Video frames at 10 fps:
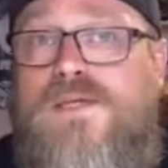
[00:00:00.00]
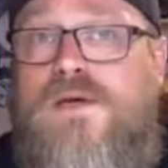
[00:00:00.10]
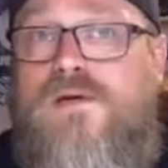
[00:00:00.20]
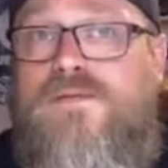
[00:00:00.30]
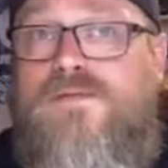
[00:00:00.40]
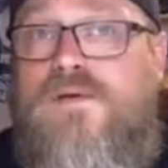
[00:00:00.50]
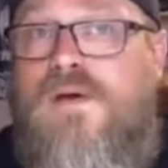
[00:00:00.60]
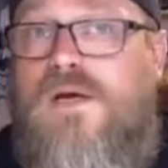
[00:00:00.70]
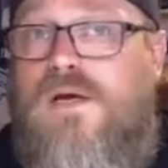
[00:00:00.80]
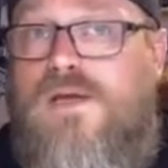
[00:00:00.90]
of
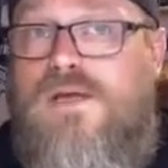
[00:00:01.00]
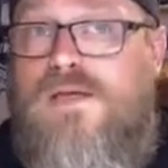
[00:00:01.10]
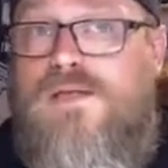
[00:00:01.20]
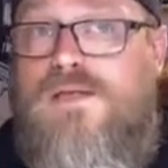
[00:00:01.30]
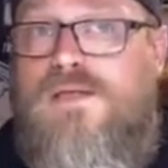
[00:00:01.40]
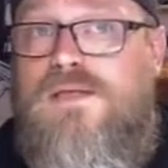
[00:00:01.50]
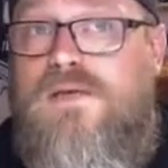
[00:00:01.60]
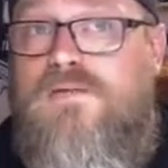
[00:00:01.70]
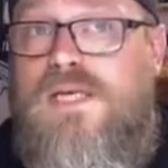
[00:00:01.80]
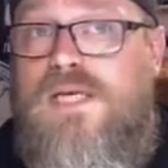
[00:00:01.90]
this
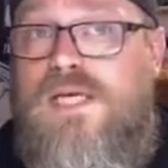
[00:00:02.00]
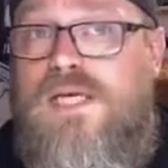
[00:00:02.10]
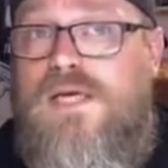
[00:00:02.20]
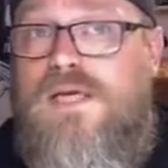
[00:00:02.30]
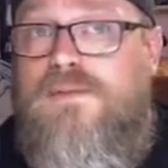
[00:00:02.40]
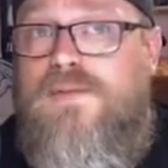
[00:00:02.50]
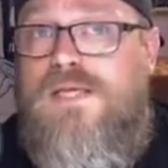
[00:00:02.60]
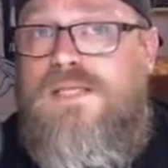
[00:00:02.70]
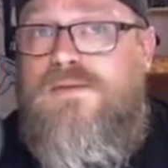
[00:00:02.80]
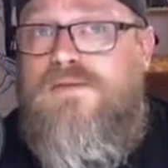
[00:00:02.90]
DVD, the
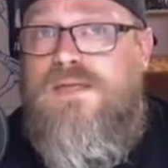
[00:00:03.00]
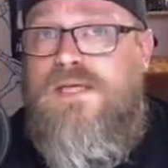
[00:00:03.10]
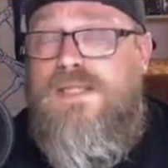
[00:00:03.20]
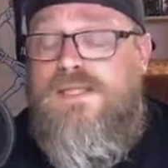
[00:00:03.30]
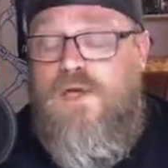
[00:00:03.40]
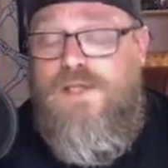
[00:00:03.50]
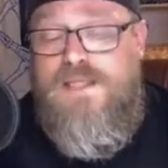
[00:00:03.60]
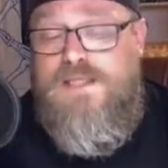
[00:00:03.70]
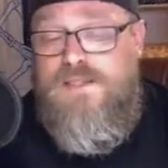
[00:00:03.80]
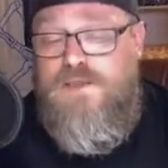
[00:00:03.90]
best of the
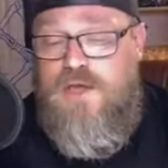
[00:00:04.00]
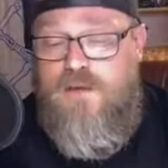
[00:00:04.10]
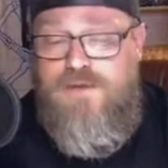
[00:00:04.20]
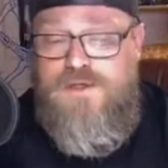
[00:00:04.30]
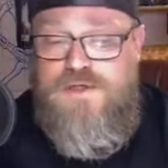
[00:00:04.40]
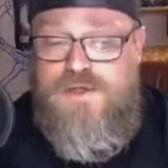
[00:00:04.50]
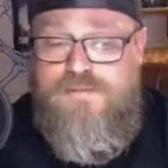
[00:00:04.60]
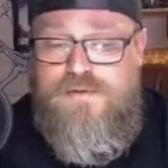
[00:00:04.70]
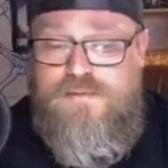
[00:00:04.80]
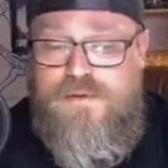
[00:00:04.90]
Intercontinental Championship
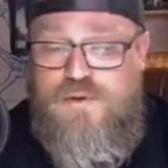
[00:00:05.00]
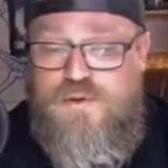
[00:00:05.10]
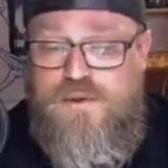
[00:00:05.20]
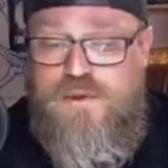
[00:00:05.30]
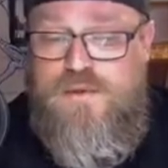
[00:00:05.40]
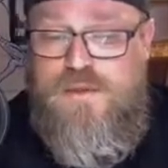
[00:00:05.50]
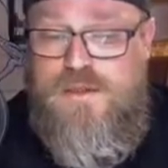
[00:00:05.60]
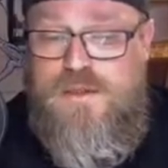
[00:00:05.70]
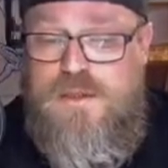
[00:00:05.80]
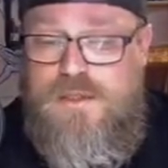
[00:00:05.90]
WW
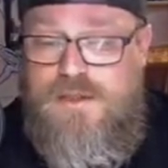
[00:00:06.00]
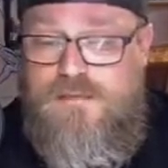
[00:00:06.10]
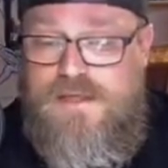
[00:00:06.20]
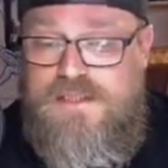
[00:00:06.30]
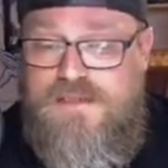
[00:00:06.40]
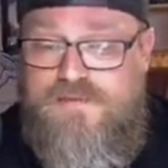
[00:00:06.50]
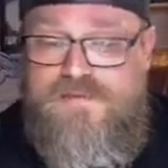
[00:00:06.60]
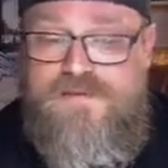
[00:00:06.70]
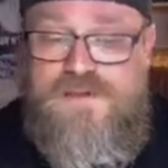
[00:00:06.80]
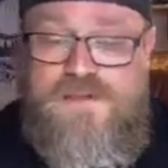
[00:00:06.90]
by
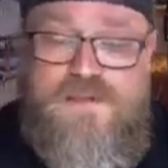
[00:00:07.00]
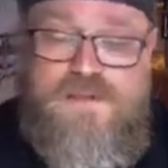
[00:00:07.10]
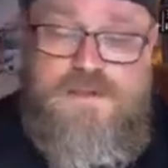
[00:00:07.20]
Silvervision,